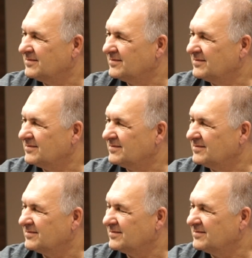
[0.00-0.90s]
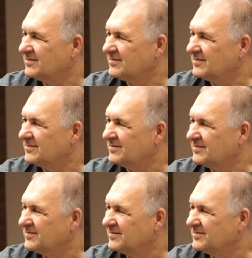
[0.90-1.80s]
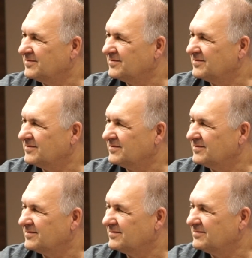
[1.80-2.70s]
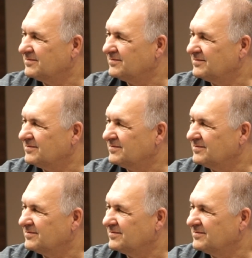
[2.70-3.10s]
No words are spoken by the person on screen.